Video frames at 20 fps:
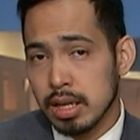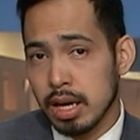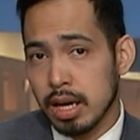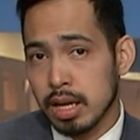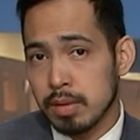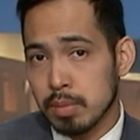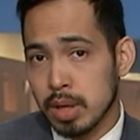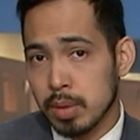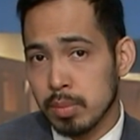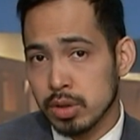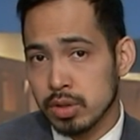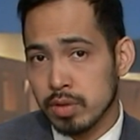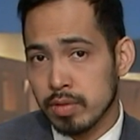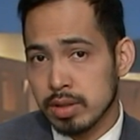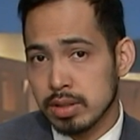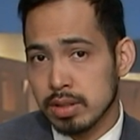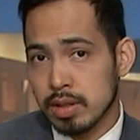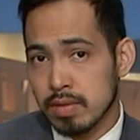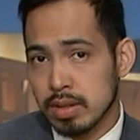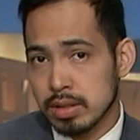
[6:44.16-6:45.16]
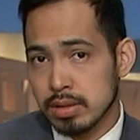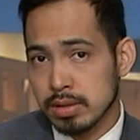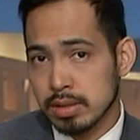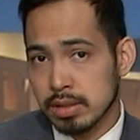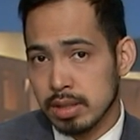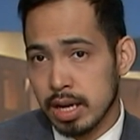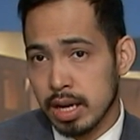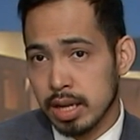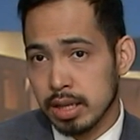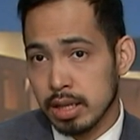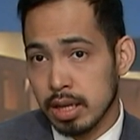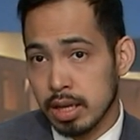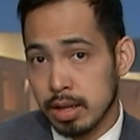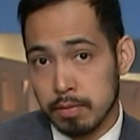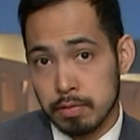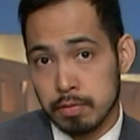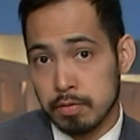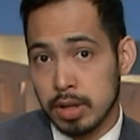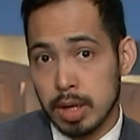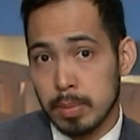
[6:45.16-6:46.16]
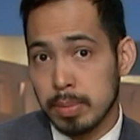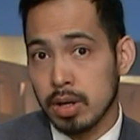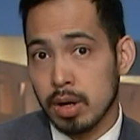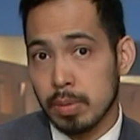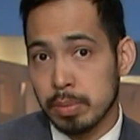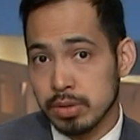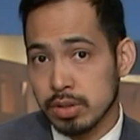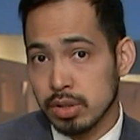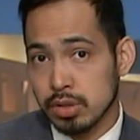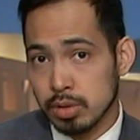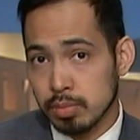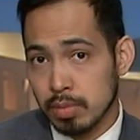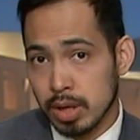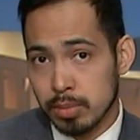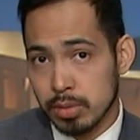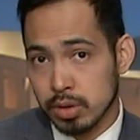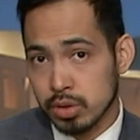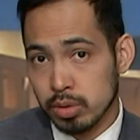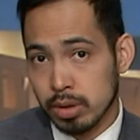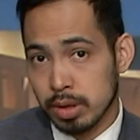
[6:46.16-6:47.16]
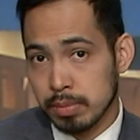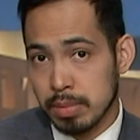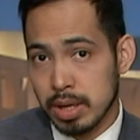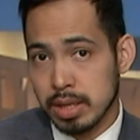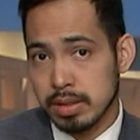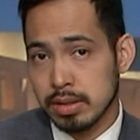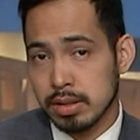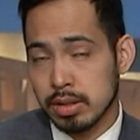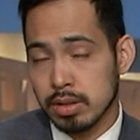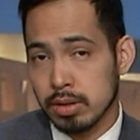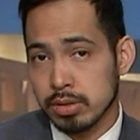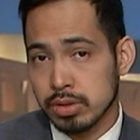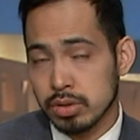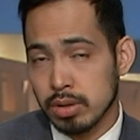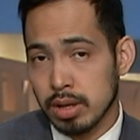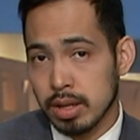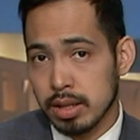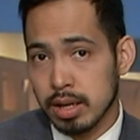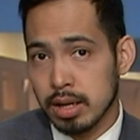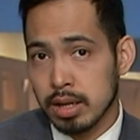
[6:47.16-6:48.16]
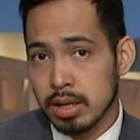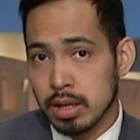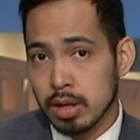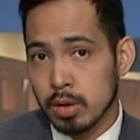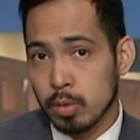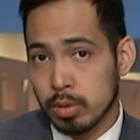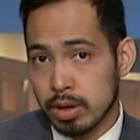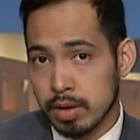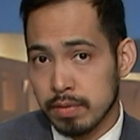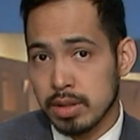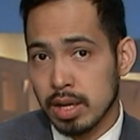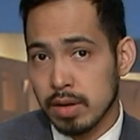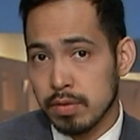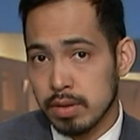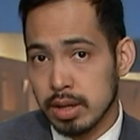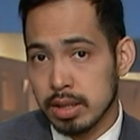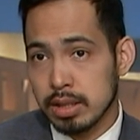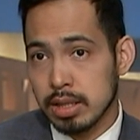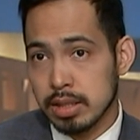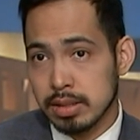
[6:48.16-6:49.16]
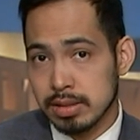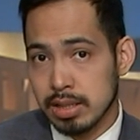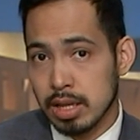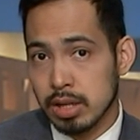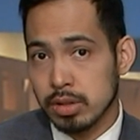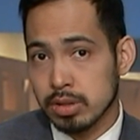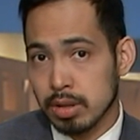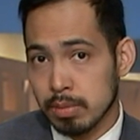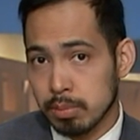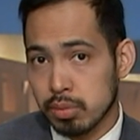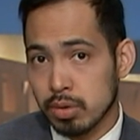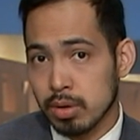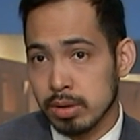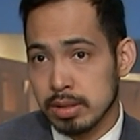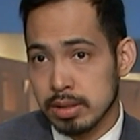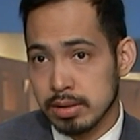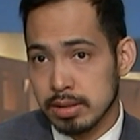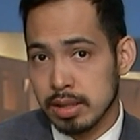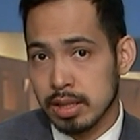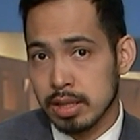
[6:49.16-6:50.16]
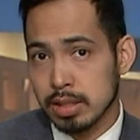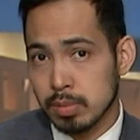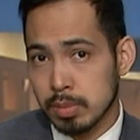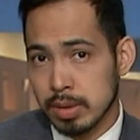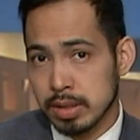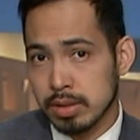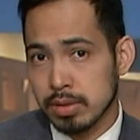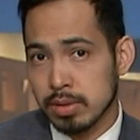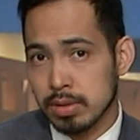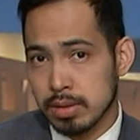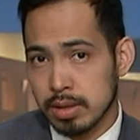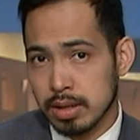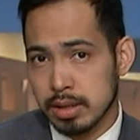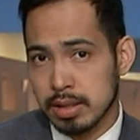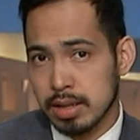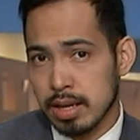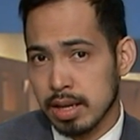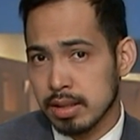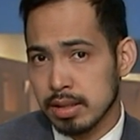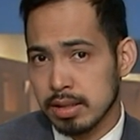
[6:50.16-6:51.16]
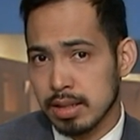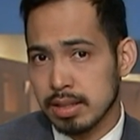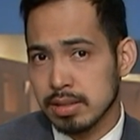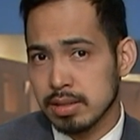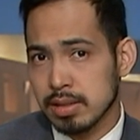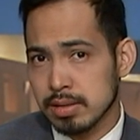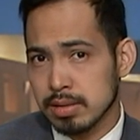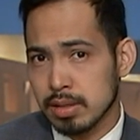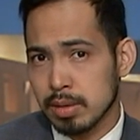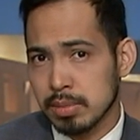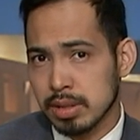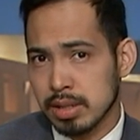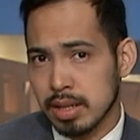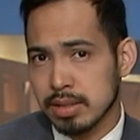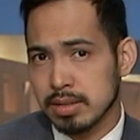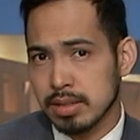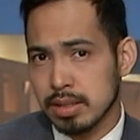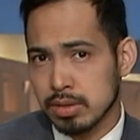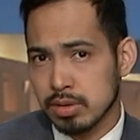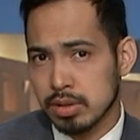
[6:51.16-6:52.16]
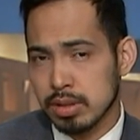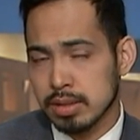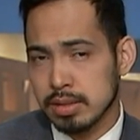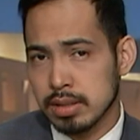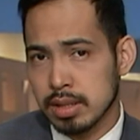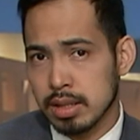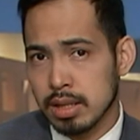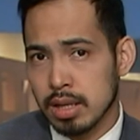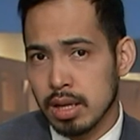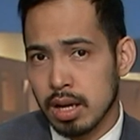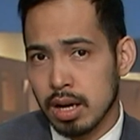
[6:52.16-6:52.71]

and members of the civil society and Philippine opposition members who are based here in Australia would have definitely staged some protests against President Duterte, and I think that's not something that is interested